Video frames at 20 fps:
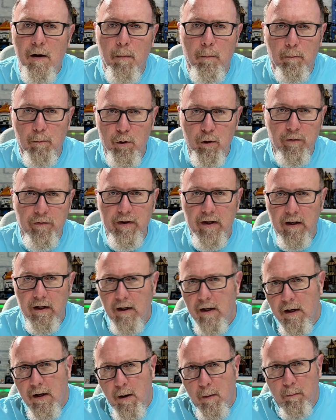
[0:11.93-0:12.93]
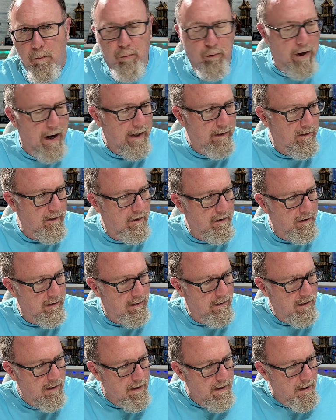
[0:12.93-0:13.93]
movie
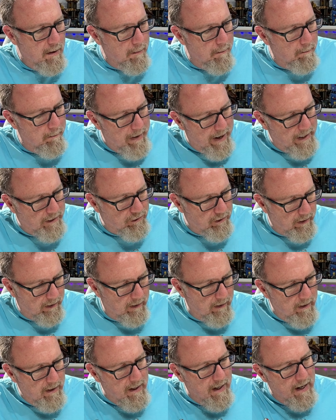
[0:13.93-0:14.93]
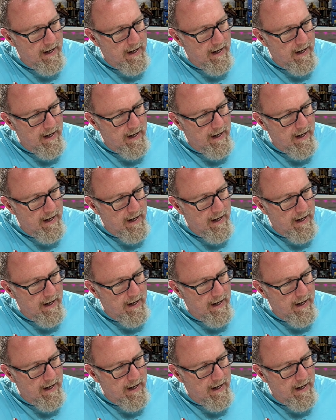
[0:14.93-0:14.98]
Practical Magic.